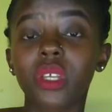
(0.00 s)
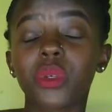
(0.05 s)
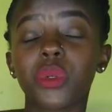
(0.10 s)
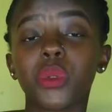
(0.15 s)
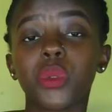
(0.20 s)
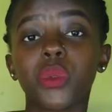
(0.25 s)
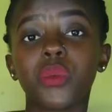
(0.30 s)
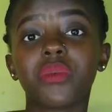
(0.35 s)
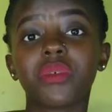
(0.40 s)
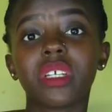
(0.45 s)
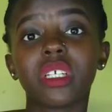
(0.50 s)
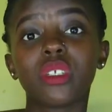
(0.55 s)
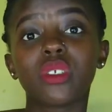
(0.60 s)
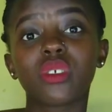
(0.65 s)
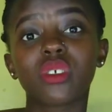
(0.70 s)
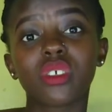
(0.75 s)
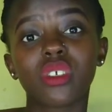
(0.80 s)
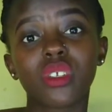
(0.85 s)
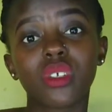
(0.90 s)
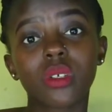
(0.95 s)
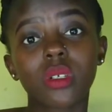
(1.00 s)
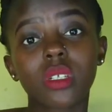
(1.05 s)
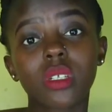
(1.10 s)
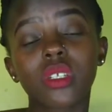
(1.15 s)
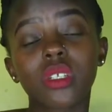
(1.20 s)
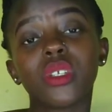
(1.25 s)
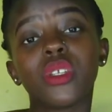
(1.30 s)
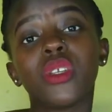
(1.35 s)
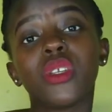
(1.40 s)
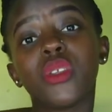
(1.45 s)
you've
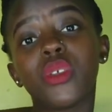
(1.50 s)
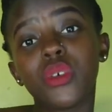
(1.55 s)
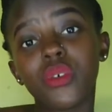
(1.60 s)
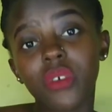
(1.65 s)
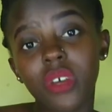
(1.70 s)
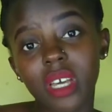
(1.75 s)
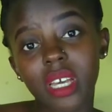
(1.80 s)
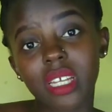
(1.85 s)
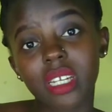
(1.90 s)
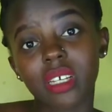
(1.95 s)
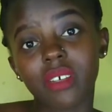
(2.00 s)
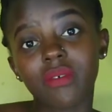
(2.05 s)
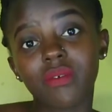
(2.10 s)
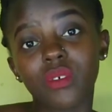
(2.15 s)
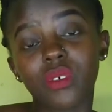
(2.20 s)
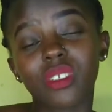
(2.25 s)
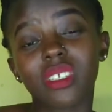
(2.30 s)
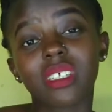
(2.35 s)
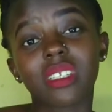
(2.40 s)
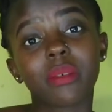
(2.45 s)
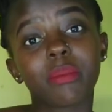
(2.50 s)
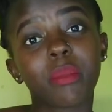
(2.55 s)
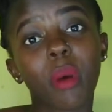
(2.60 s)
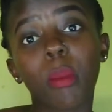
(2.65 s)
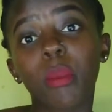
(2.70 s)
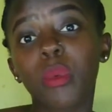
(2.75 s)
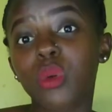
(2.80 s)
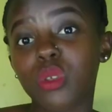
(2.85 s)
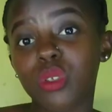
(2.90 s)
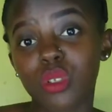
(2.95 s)
introduced new kind of food that the
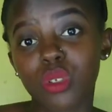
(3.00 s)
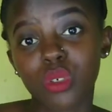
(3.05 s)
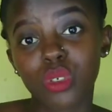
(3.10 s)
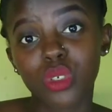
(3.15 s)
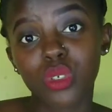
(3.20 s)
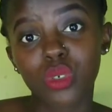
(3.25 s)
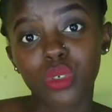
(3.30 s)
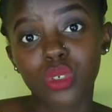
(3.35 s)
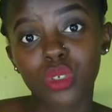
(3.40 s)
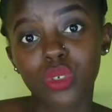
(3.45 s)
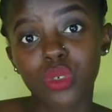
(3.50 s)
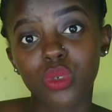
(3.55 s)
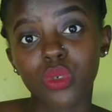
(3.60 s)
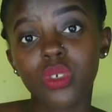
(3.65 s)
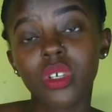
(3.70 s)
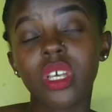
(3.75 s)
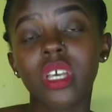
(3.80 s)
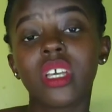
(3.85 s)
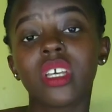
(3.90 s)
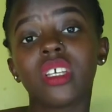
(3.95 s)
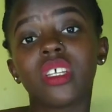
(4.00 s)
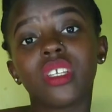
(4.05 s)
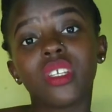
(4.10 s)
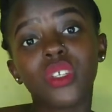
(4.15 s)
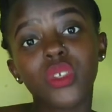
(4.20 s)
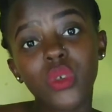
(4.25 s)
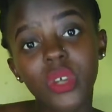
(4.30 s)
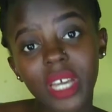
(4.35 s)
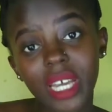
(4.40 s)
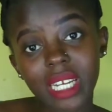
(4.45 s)
puppy was not used to,
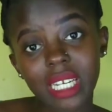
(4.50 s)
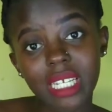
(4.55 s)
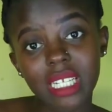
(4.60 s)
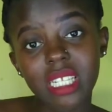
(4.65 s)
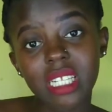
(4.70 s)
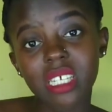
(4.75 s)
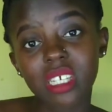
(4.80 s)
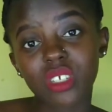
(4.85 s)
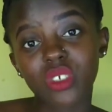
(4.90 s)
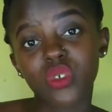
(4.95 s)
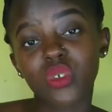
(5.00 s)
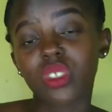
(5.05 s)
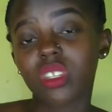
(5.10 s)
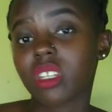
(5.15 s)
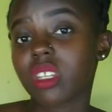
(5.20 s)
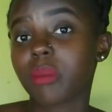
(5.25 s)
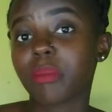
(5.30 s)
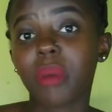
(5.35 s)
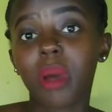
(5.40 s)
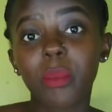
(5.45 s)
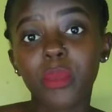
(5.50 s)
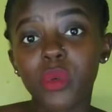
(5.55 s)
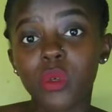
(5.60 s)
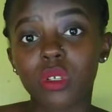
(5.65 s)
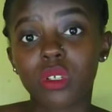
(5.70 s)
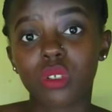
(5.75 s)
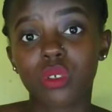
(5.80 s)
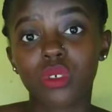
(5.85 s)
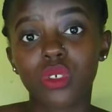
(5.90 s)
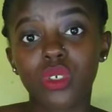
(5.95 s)
new kind of schedule that the puppy
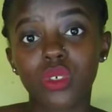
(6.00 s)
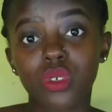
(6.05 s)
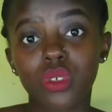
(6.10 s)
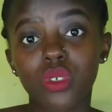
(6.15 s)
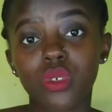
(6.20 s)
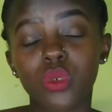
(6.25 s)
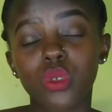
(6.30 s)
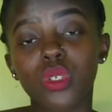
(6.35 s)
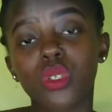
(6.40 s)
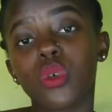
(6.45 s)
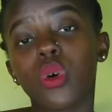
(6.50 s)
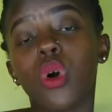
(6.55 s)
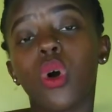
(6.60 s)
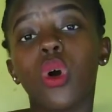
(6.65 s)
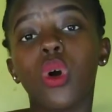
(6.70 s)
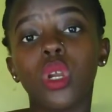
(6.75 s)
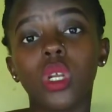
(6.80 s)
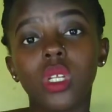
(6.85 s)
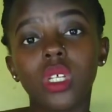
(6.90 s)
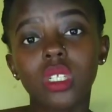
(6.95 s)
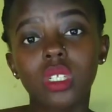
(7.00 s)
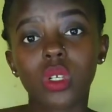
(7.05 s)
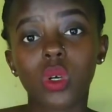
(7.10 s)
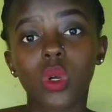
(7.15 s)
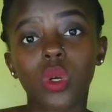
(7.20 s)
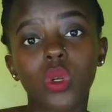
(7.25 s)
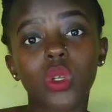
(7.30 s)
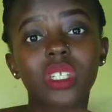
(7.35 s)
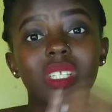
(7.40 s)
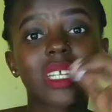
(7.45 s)
was not used to. So always
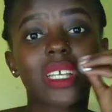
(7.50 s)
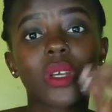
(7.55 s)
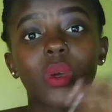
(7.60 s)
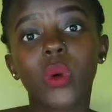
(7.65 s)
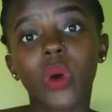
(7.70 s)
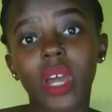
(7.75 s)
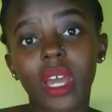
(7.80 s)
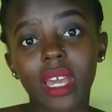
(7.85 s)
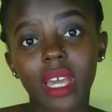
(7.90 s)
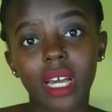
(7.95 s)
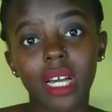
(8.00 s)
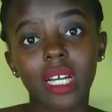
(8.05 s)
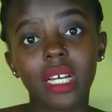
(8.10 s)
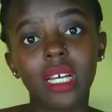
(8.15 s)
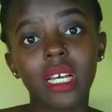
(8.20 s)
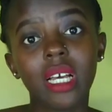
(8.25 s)
inquire